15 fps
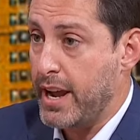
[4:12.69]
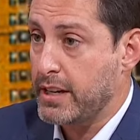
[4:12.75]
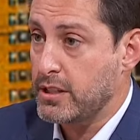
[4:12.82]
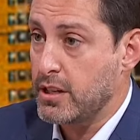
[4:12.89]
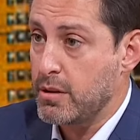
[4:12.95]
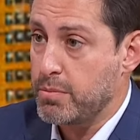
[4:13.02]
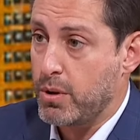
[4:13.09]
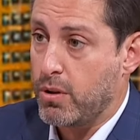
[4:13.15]

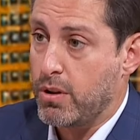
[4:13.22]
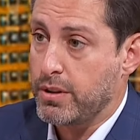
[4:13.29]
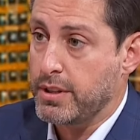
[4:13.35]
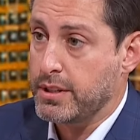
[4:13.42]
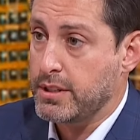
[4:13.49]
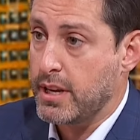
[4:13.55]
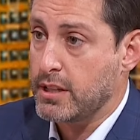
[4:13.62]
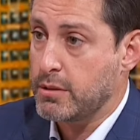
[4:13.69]
up all the
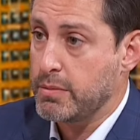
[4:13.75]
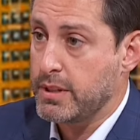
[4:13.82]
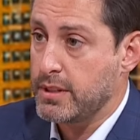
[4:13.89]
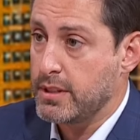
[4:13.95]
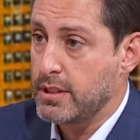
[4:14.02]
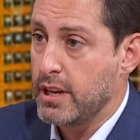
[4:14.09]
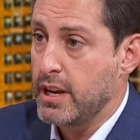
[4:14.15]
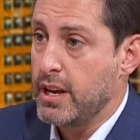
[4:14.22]

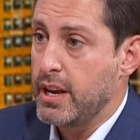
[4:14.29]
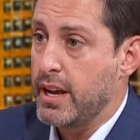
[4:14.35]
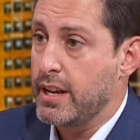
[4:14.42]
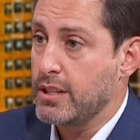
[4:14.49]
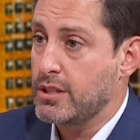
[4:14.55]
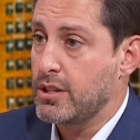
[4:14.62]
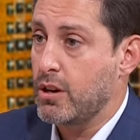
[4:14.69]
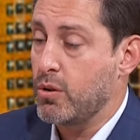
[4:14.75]
assessments. Mm-hmm. And
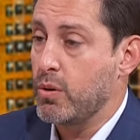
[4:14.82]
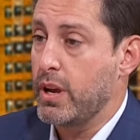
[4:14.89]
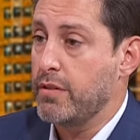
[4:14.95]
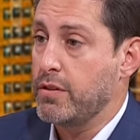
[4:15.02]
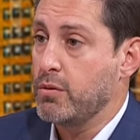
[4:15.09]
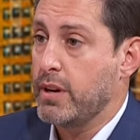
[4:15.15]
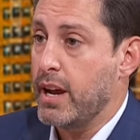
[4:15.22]
so if you get